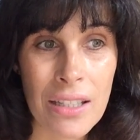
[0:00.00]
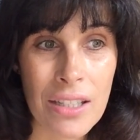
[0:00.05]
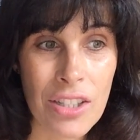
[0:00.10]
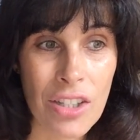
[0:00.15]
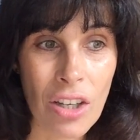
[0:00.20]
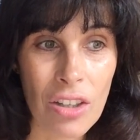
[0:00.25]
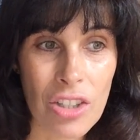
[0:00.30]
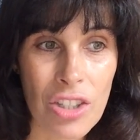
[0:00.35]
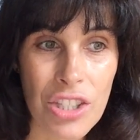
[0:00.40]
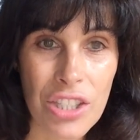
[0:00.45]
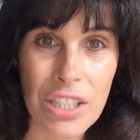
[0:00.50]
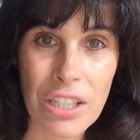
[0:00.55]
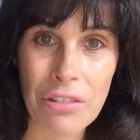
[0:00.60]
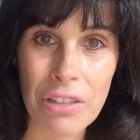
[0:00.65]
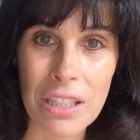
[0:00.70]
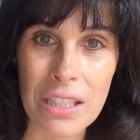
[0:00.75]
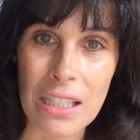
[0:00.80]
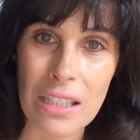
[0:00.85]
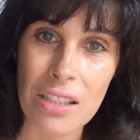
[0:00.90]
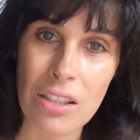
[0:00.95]
such
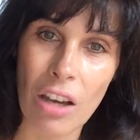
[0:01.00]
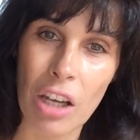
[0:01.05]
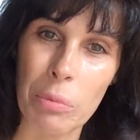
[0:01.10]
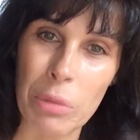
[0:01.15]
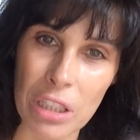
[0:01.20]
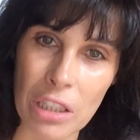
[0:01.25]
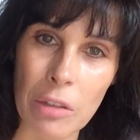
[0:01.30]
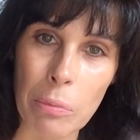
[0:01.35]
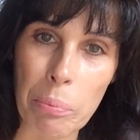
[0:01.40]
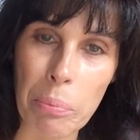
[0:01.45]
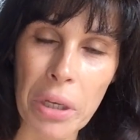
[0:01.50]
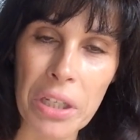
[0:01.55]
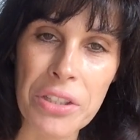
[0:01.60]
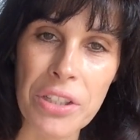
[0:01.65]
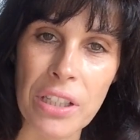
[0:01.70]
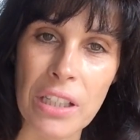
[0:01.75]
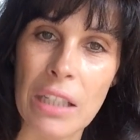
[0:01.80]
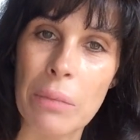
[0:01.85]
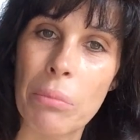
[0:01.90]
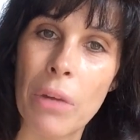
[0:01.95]
serious excitement and
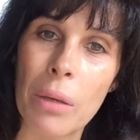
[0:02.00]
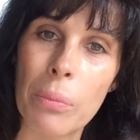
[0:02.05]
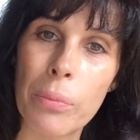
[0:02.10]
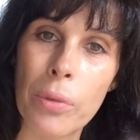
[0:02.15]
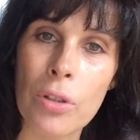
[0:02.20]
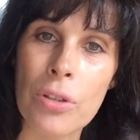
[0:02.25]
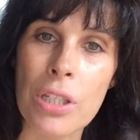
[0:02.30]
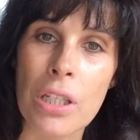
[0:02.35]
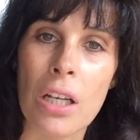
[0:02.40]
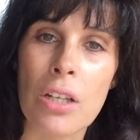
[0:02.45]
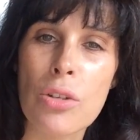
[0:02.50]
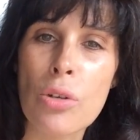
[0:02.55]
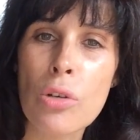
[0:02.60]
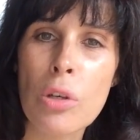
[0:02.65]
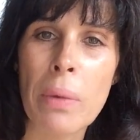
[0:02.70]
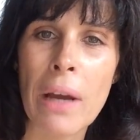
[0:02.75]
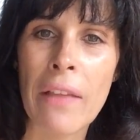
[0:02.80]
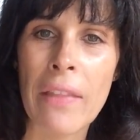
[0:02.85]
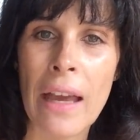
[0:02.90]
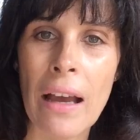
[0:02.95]
buzzing in my body. I talk
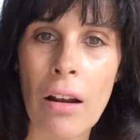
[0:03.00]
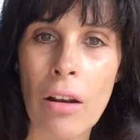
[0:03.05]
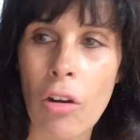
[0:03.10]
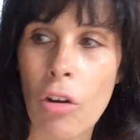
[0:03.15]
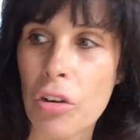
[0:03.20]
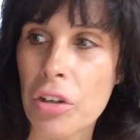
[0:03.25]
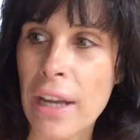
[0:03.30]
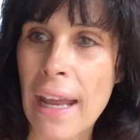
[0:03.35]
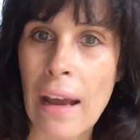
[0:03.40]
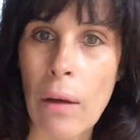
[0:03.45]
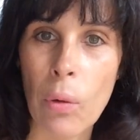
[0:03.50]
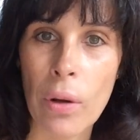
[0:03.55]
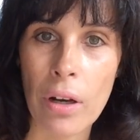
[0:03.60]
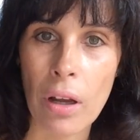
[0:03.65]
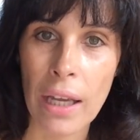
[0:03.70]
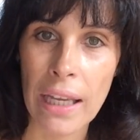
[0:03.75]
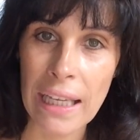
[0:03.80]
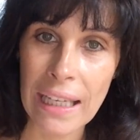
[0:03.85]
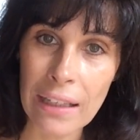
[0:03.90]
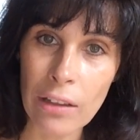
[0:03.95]
about that a lot now when
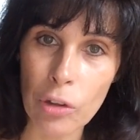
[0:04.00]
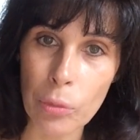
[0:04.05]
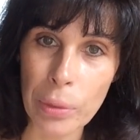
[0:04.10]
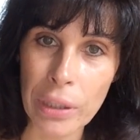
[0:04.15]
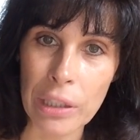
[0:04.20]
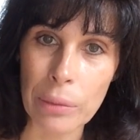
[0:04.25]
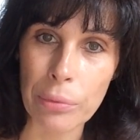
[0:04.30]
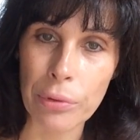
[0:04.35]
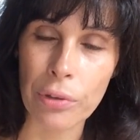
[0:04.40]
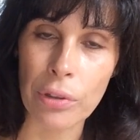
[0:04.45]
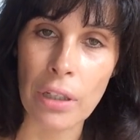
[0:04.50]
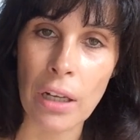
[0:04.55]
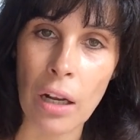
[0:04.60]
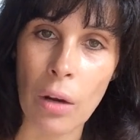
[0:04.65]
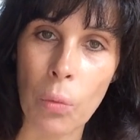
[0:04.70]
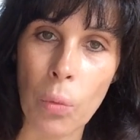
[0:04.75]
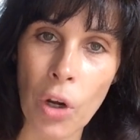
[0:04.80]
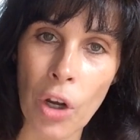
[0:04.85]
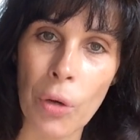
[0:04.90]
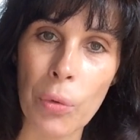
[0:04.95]
I heal people and
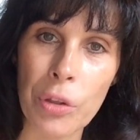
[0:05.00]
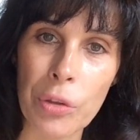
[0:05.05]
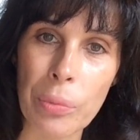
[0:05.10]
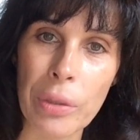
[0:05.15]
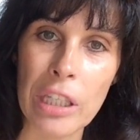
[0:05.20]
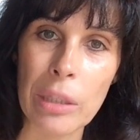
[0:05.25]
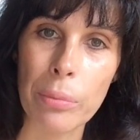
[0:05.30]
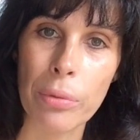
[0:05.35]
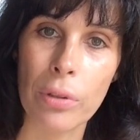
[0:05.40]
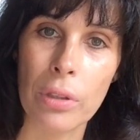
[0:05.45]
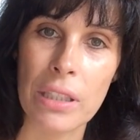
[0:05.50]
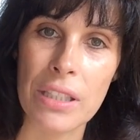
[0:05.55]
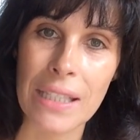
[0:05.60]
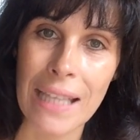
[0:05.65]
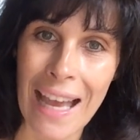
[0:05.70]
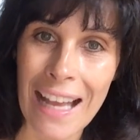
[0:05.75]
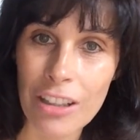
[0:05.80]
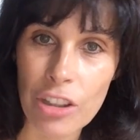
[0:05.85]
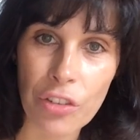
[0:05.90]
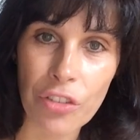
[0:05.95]
I work with people, is
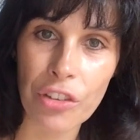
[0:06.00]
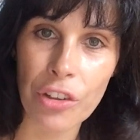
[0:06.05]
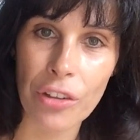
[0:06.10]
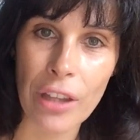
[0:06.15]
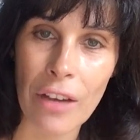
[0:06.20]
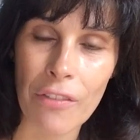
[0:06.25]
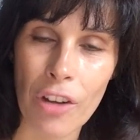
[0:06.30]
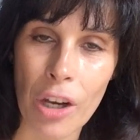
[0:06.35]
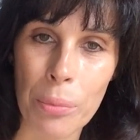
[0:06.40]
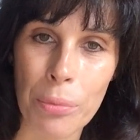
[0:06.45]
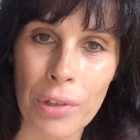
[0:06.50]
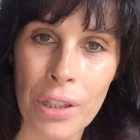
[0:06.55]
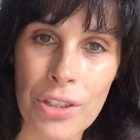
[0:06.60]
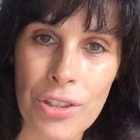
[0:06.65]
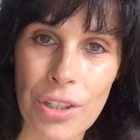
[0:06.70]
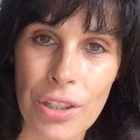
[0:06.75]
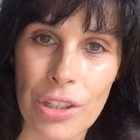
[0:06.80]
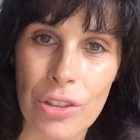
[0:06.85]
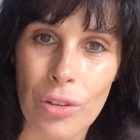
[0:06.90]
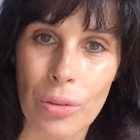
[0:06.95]
can you feel that
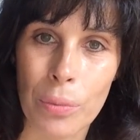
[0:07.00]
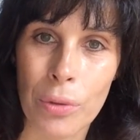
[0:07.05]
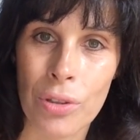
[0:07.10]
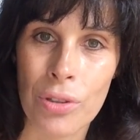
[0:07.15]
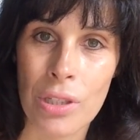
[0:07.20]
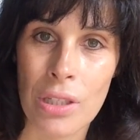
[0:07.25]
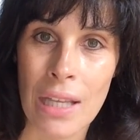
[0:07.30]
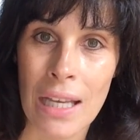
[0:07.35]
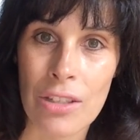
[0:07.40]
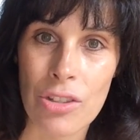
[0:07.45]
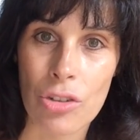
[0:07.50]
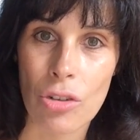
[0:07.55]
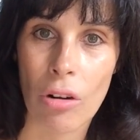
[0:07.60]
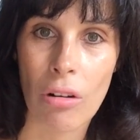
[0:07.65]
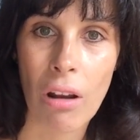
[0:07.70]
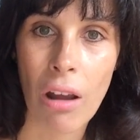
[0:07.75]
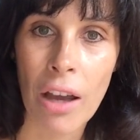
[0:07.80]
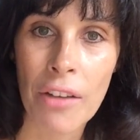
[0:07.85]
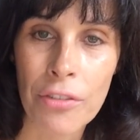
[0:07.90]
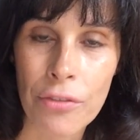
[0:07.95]
vibration in your body? That's your
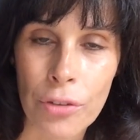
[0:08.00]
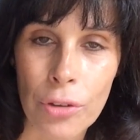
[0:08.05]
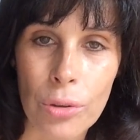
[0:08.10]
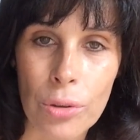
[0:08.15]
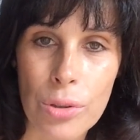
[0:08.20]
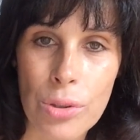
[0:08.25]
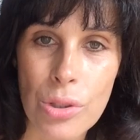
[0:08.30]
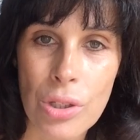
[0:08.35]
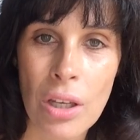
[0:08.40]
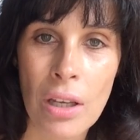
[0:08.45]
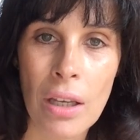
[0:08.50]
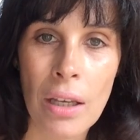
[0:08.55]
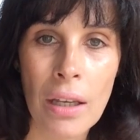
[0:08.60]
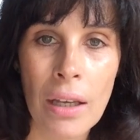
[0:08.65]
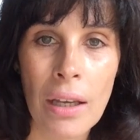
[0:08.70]
life force.